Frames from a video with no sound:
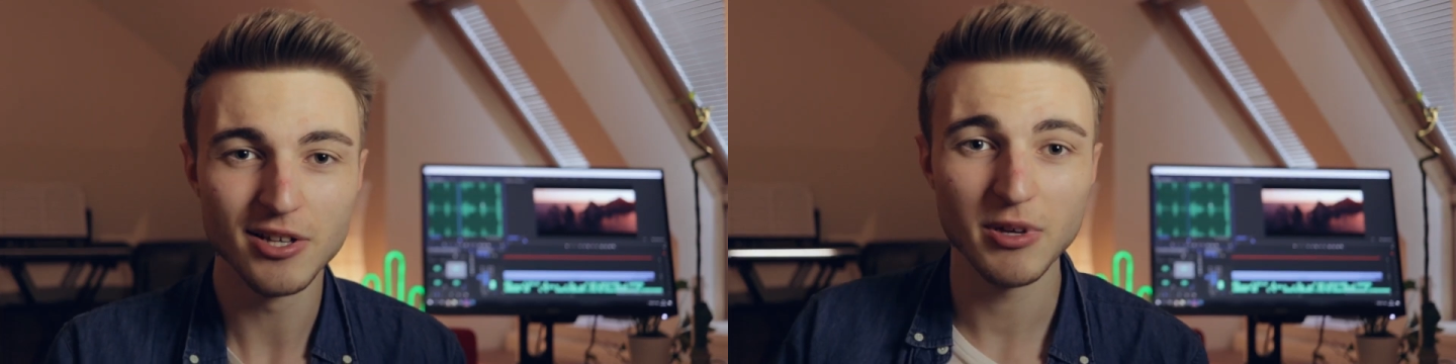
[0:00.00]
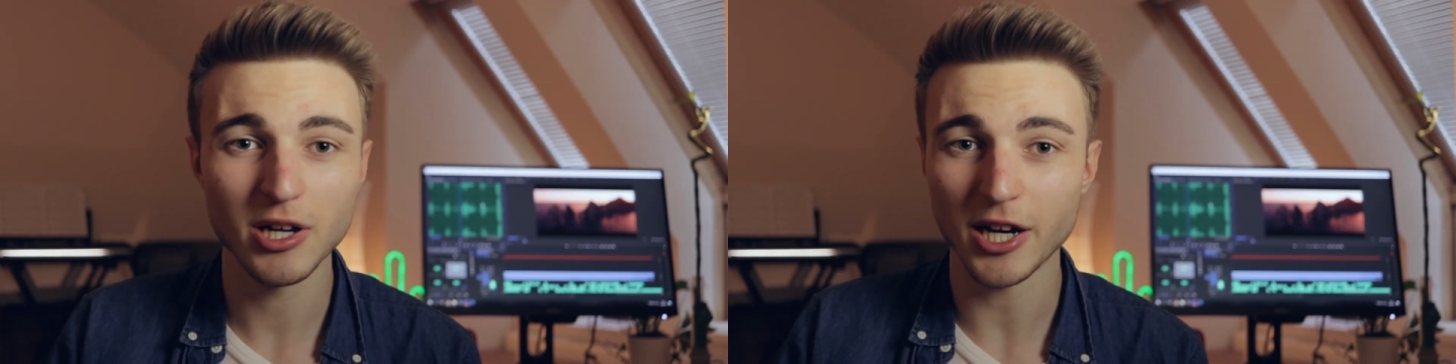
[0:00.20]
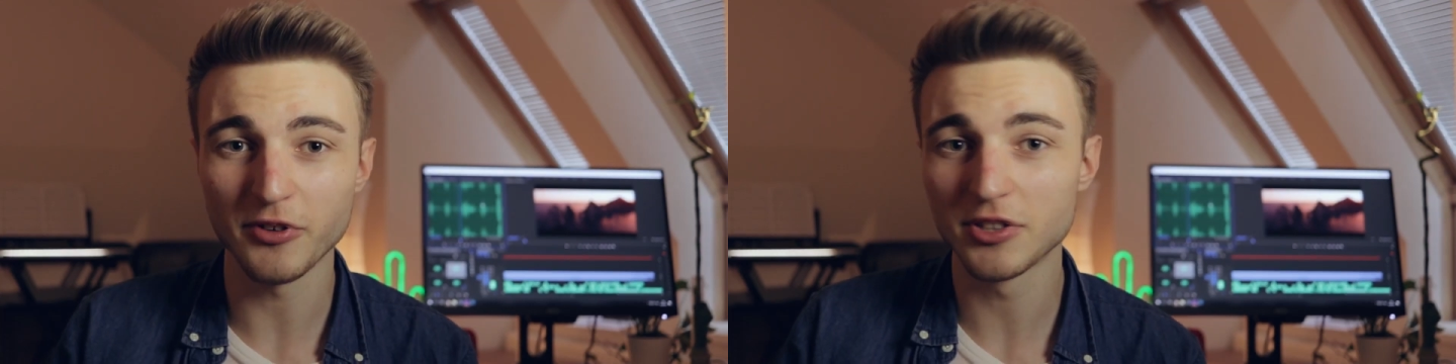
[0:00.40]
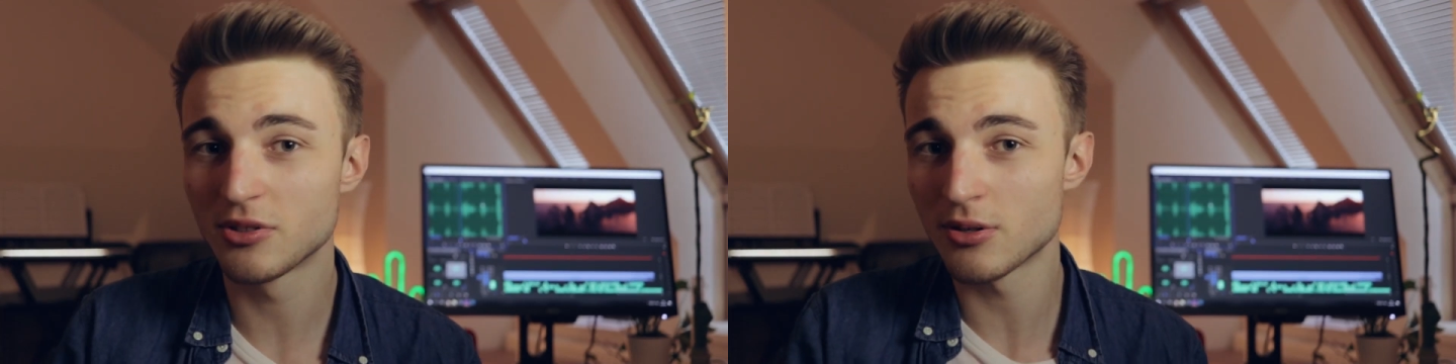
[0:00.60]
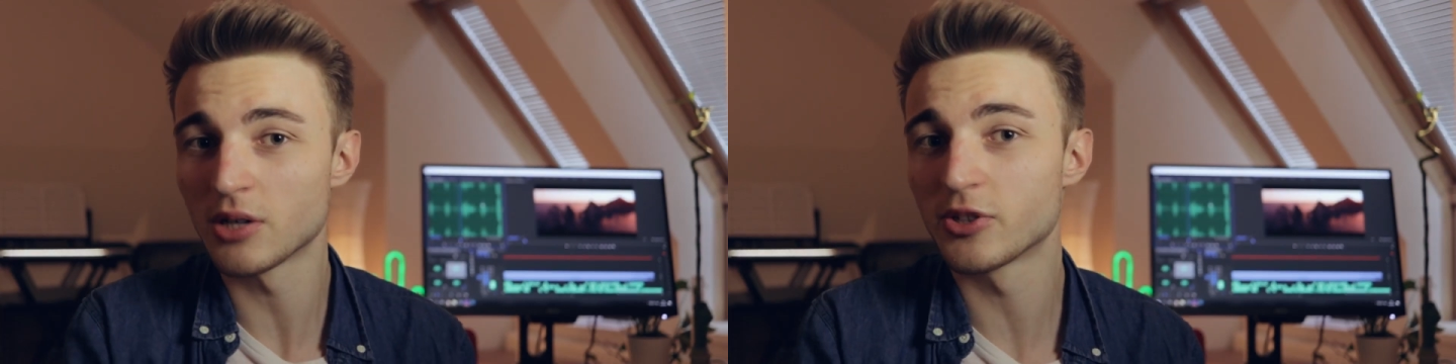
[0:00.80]
Be careful that you
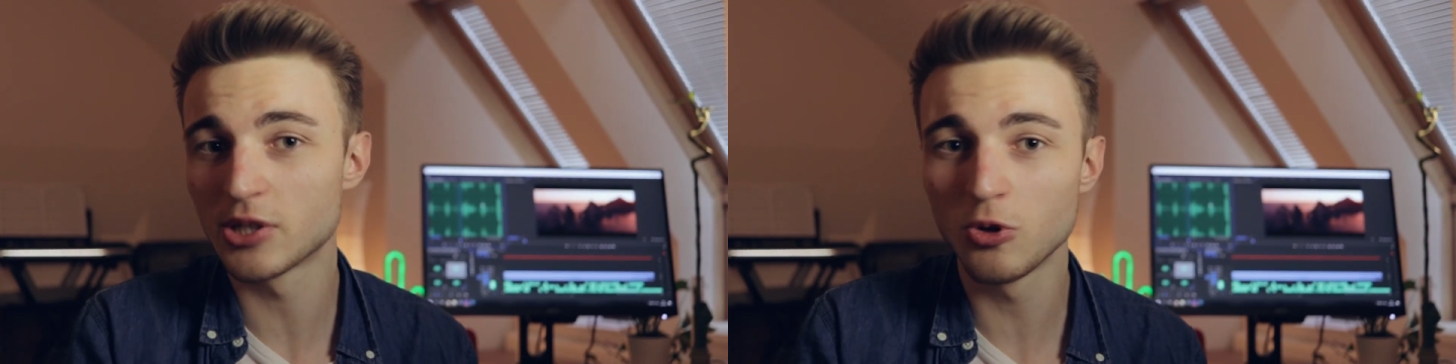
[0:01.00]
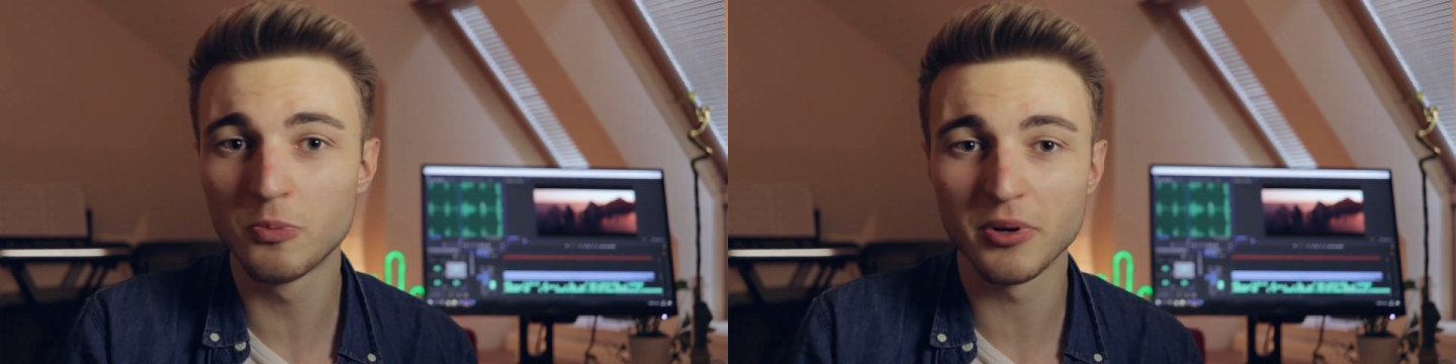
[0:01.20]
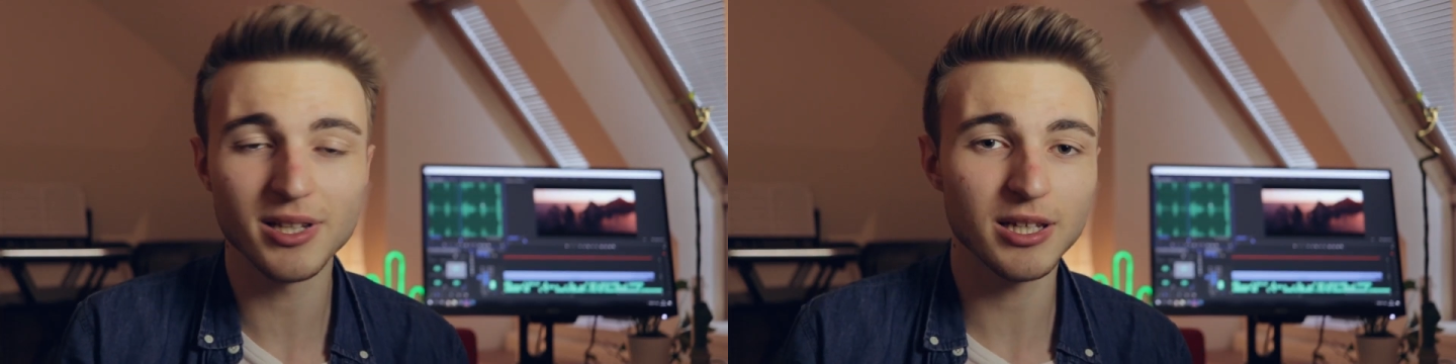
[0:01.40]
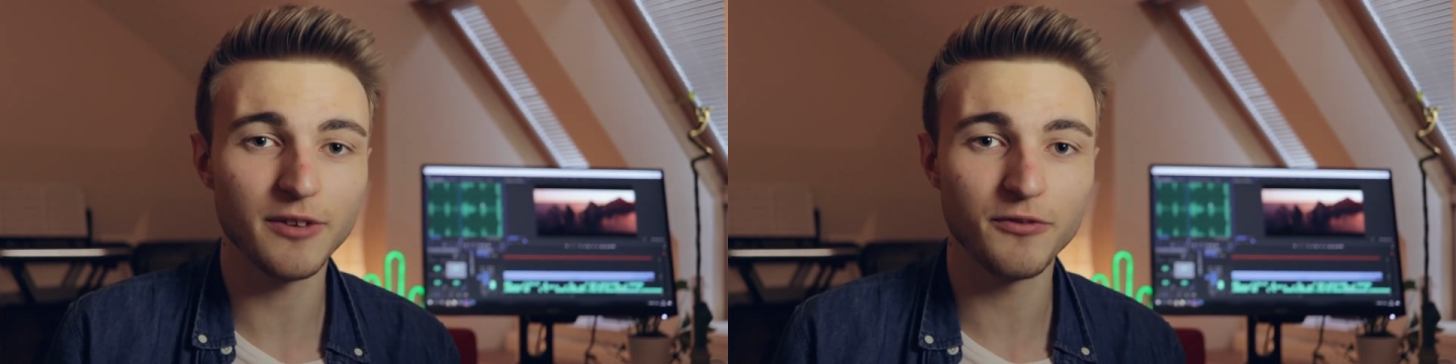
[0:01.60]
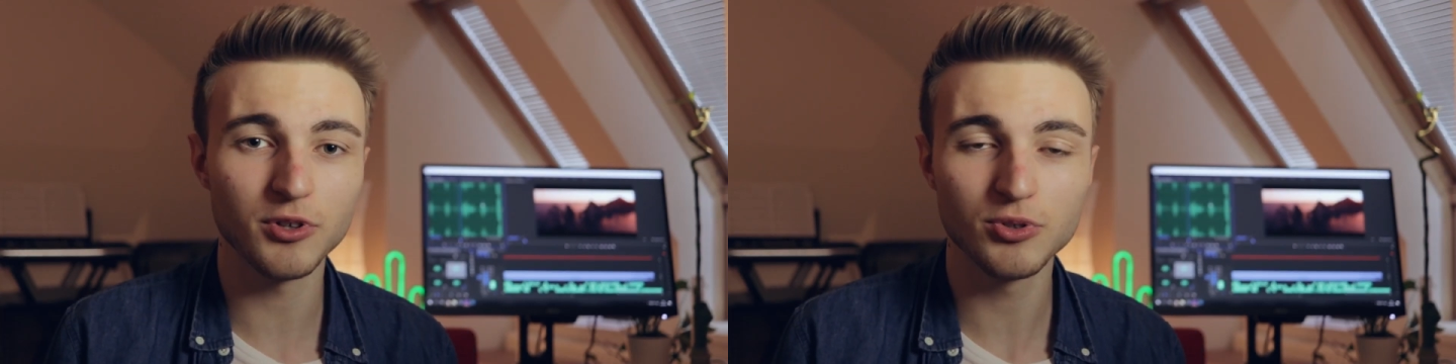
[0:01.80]
don't overdo it, but
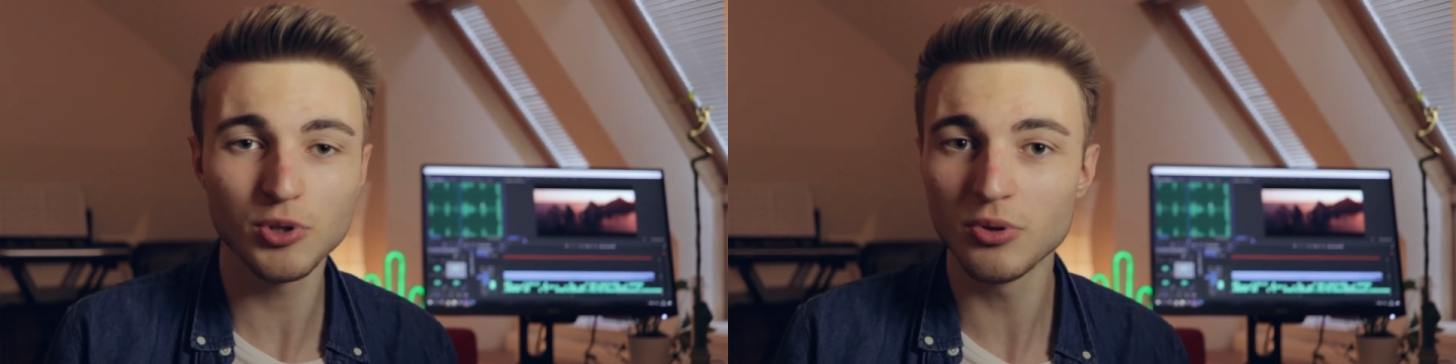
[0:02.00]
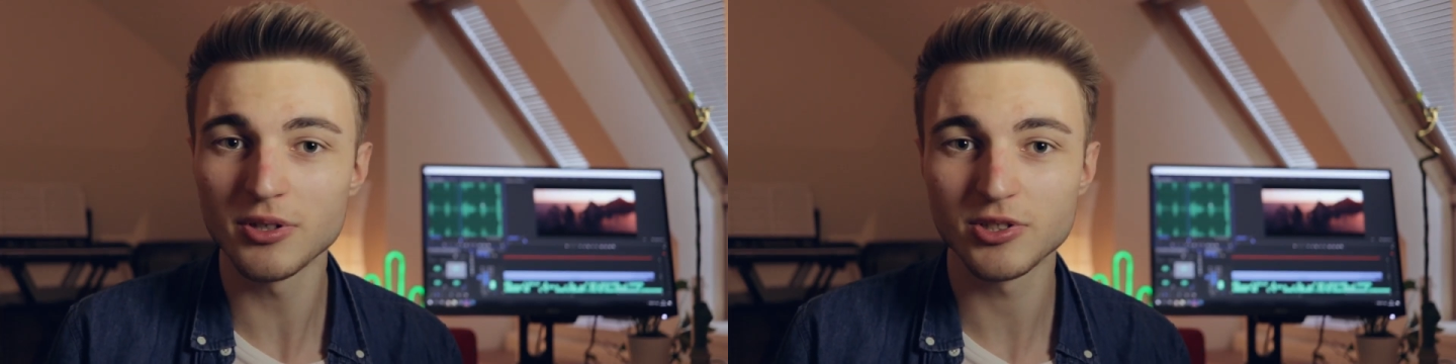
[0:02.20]
if you do,